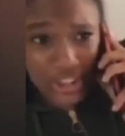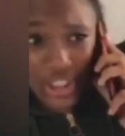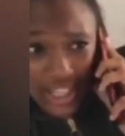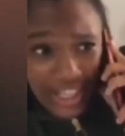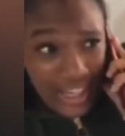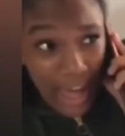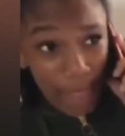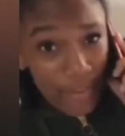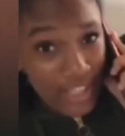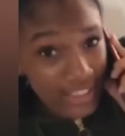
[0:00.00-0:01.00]
bed shaking.
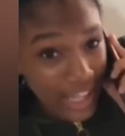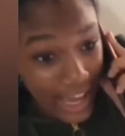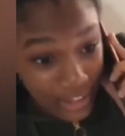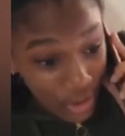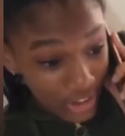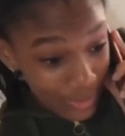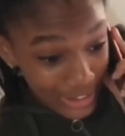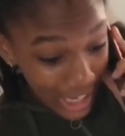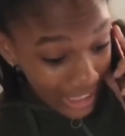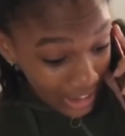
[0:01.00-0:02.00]
I feel it. I
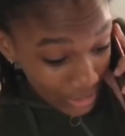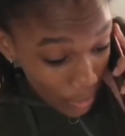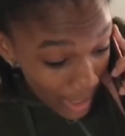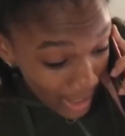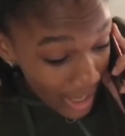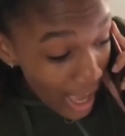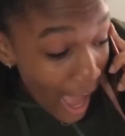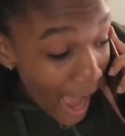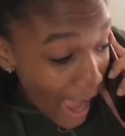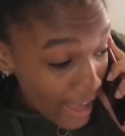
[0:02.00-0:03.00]
thought it was an earthquake.
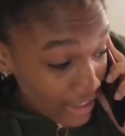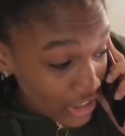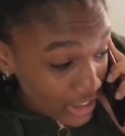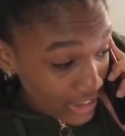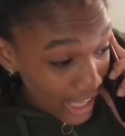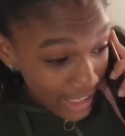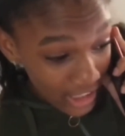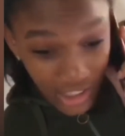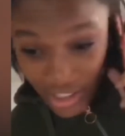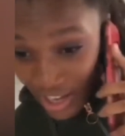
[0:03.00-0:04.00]
I just
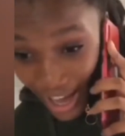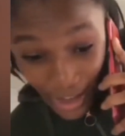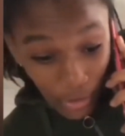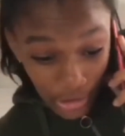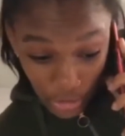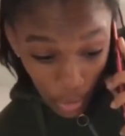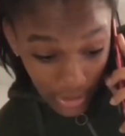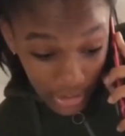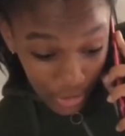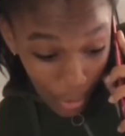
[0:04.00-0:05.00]
like I was
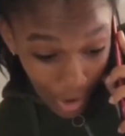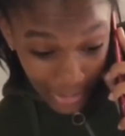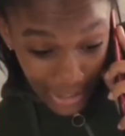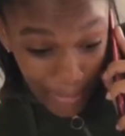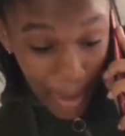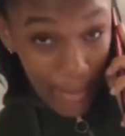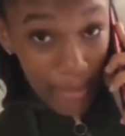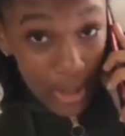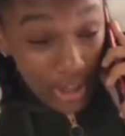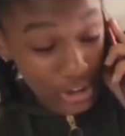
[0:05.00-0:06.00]
going to go under the
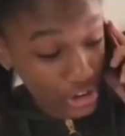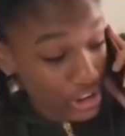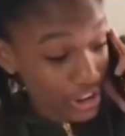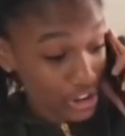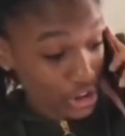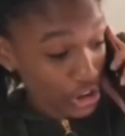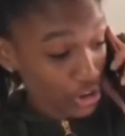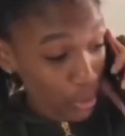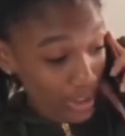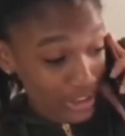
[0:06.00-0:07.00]
bed because she
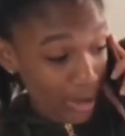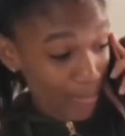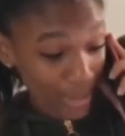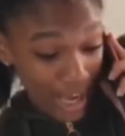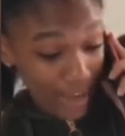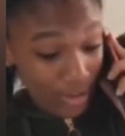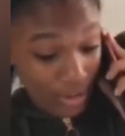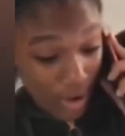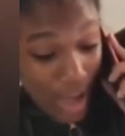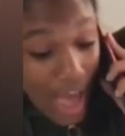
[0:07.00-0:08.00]
she doing something
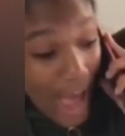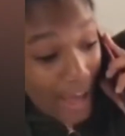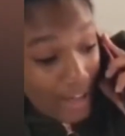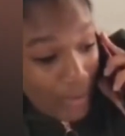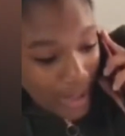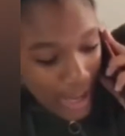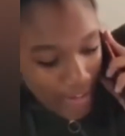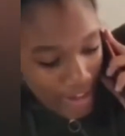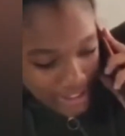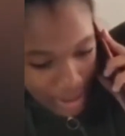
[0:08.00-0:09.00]
I don't know. And
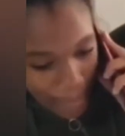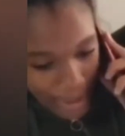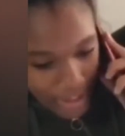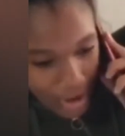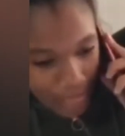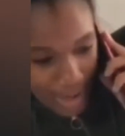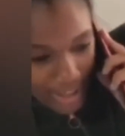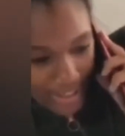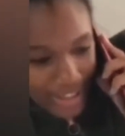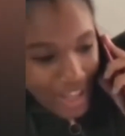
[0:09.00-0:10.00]
when I raise up my
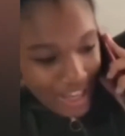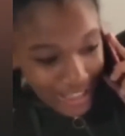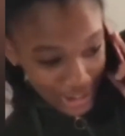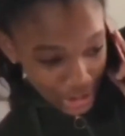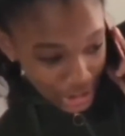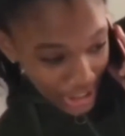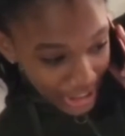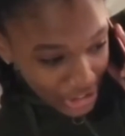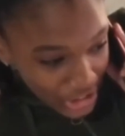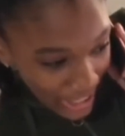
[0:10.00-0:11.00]
coverlet. And
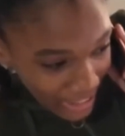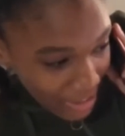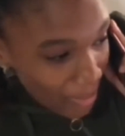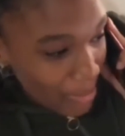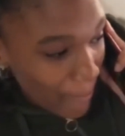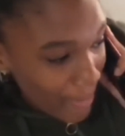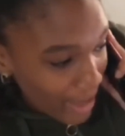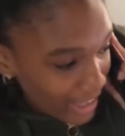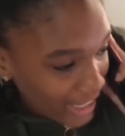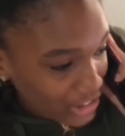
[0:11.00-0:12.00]
she shaking up the
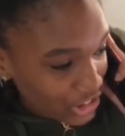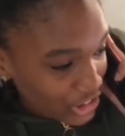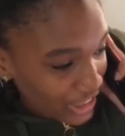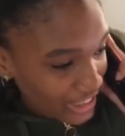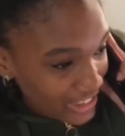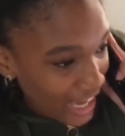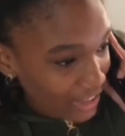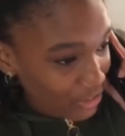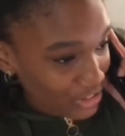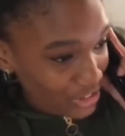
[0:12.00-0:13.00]
bed like she
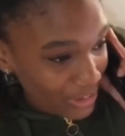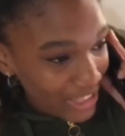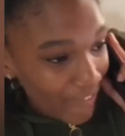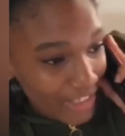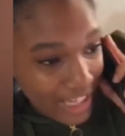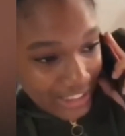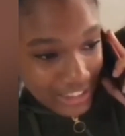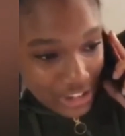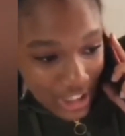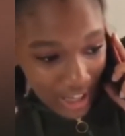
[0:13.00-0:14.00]
crazy. I thought she was
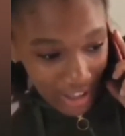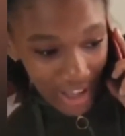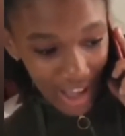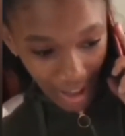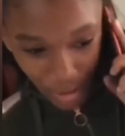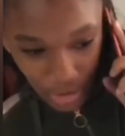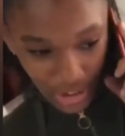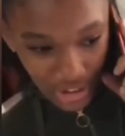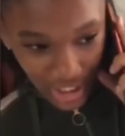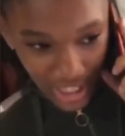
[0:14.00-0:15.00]
having a seizure. I
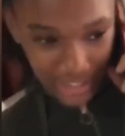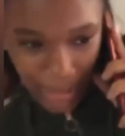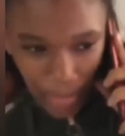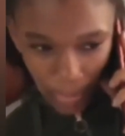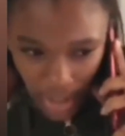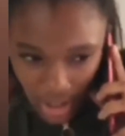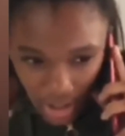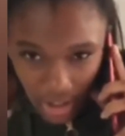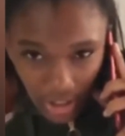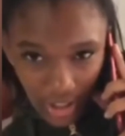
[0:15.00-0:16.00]
go to check I say,
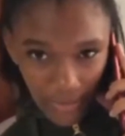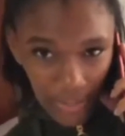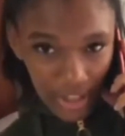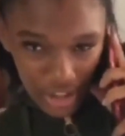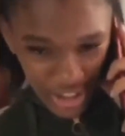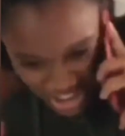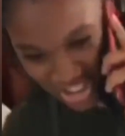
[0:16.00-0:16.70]
Mommy, you good? She,